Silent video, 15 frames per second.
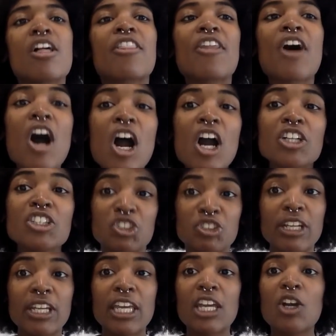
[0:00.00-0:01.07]
The
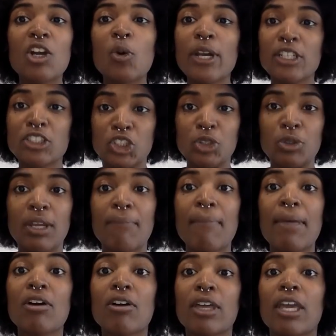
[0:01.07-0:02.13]
hard-drinking, quick-shooting
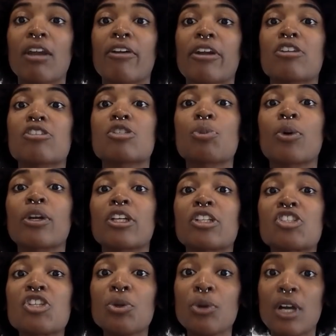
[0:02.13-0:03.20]
mail carrier sported
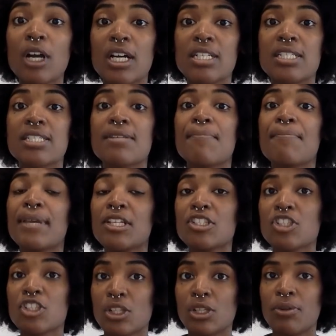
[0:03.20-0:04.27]
2 guns, men's
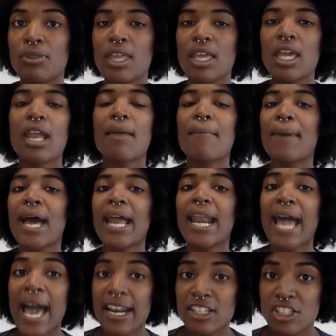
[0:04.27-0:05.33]
clothing, and a bad
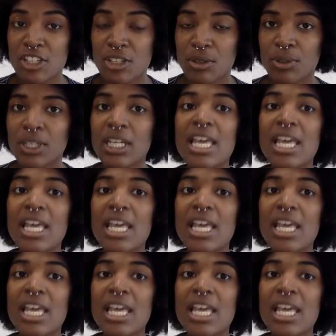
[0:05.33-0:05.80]
attitude.